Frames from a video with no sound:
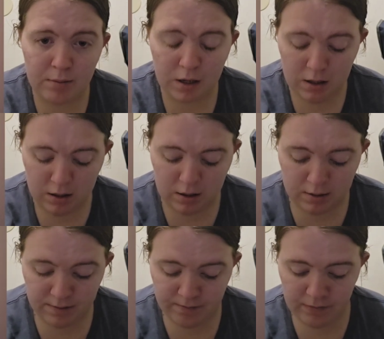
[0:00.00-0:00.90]

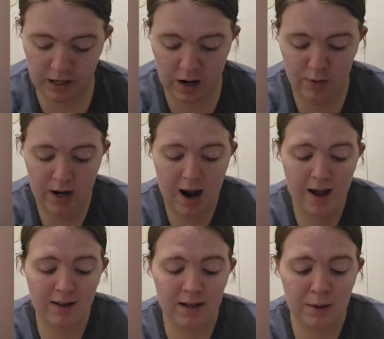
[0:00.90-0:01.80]
I would
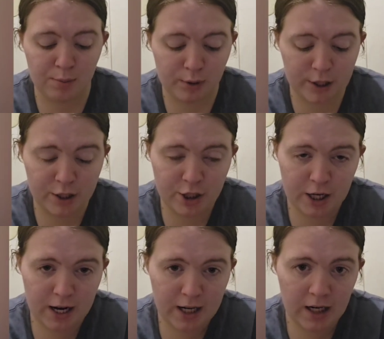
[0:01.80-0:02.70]
highly
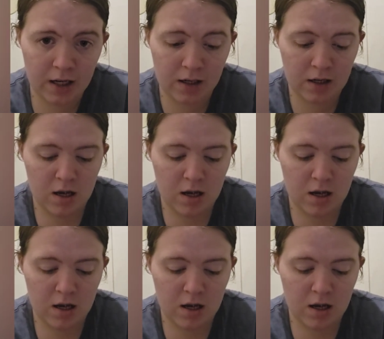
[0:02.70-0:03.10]
appreciate it